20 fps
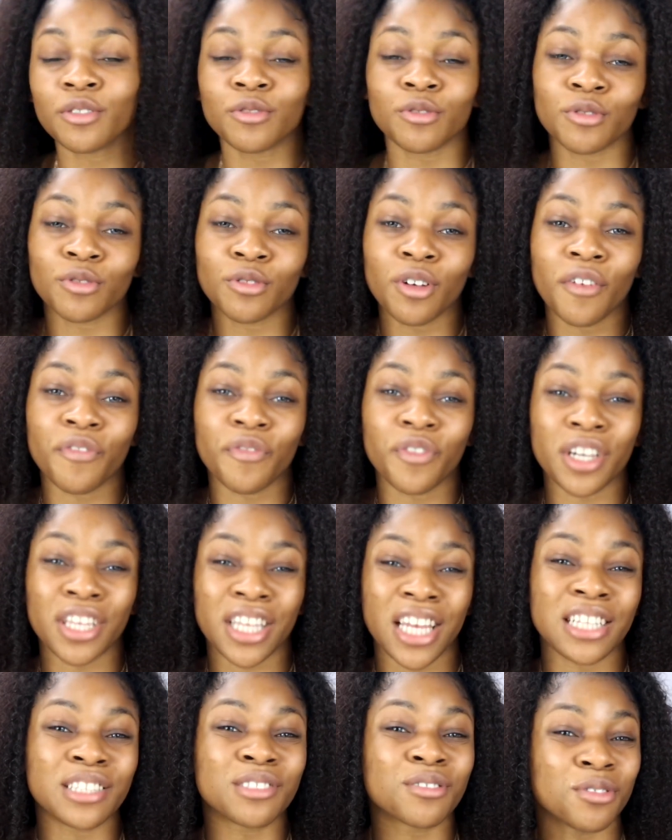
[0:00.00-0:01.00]
do not
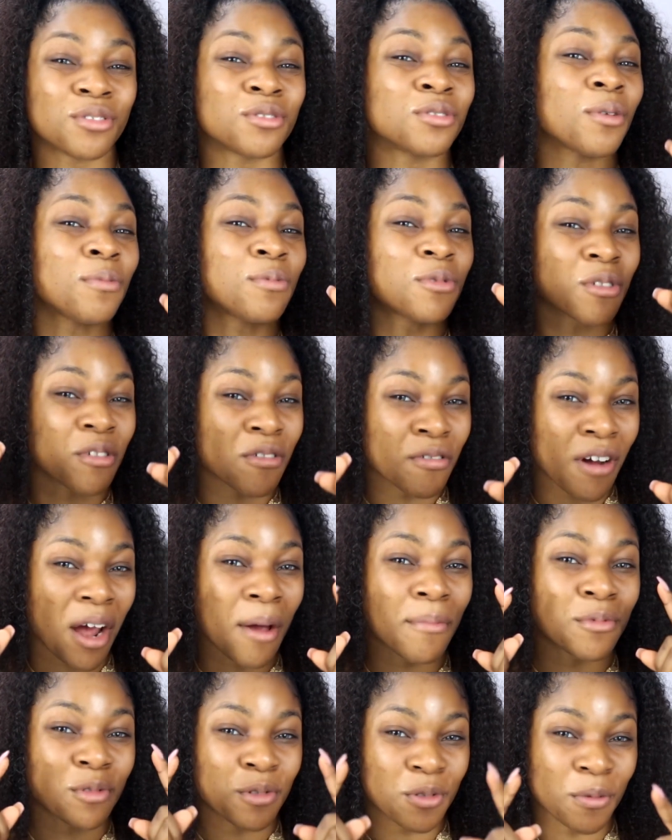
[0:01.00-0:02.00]
forget to
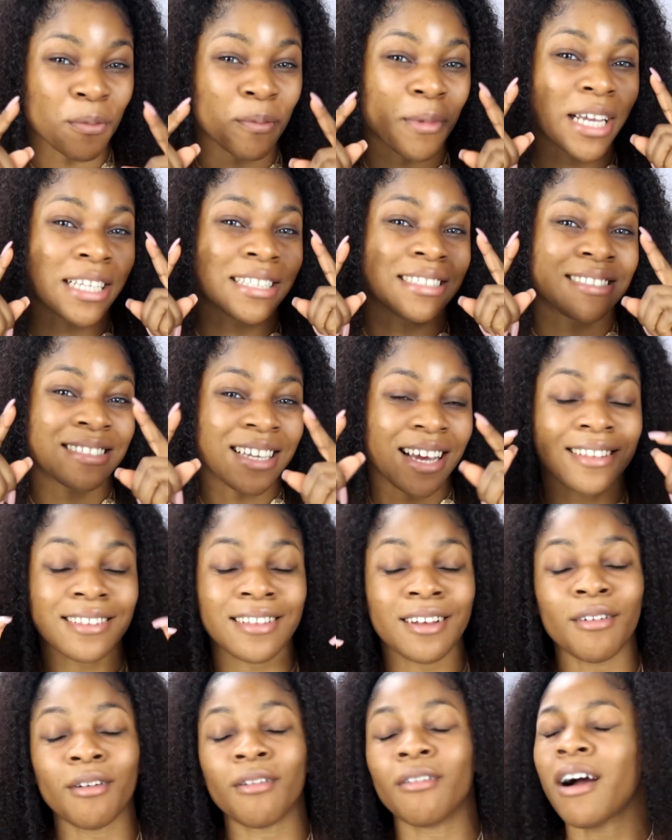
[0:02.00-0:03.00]
subscribe to my
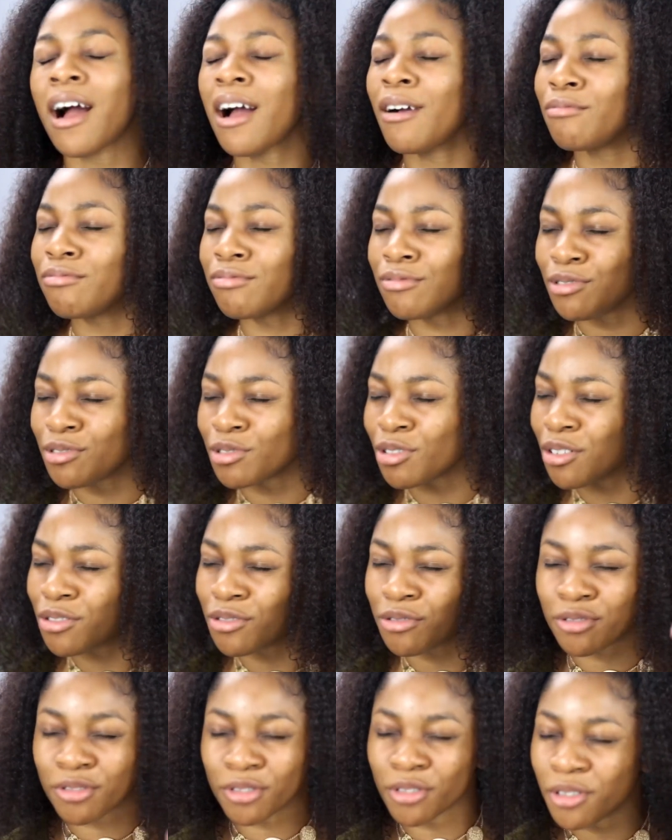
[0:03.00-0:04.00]
channel or I will
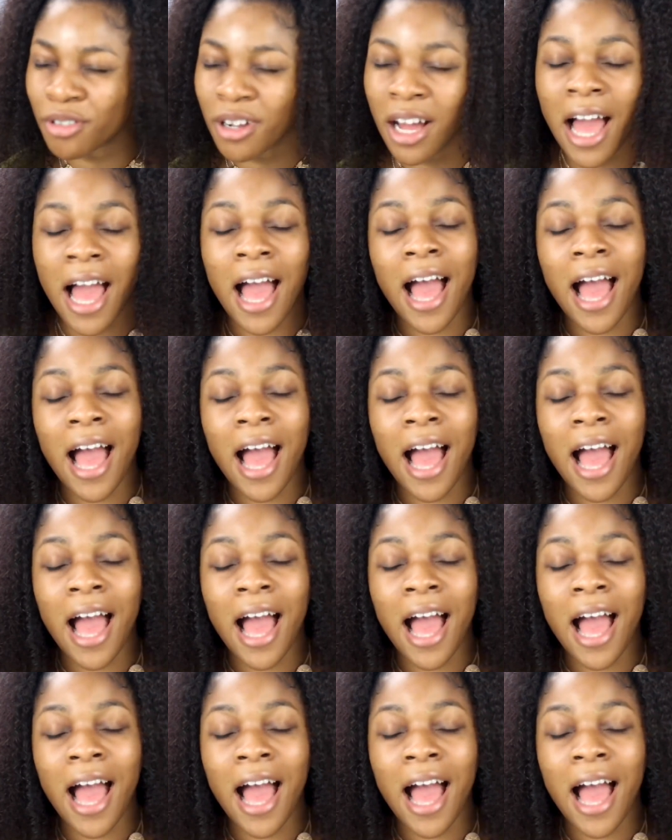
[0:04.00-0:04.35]
judge you,